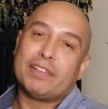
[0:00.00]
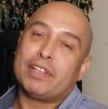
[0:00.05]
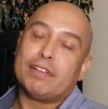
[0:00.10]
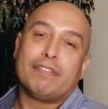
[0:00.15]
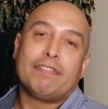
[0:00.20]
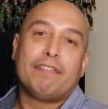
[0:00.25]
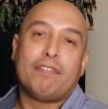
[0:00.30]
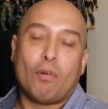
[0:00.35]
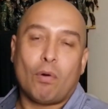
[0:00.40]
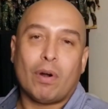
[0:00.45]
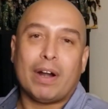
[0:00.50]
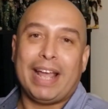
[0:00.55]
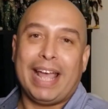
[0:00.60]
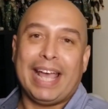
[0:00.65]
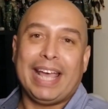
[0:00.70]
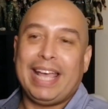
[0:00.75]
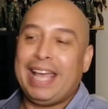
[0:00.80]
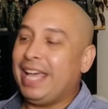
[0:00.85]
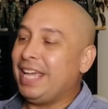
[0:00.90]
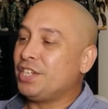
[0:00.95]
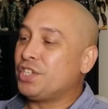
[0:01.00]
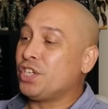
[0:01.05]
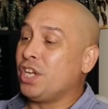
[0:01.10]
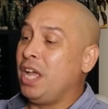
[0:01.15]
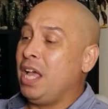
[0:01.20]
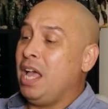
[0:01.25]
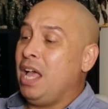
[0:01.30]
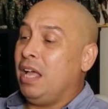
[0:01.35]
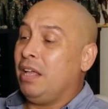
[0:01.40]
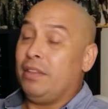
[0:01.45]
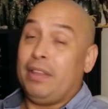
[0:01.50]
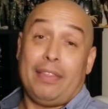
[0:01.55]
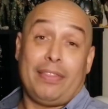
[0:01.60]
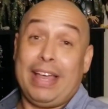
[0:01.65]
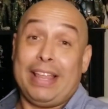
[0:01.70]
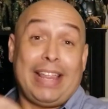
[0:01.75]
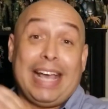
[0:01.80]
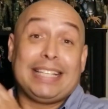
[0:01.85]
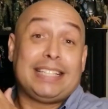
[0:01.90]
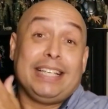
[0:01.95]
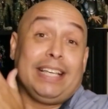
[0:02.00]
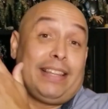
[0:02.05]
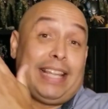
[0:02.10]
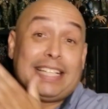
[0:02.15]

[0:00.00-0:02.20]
the 4AH, that's it.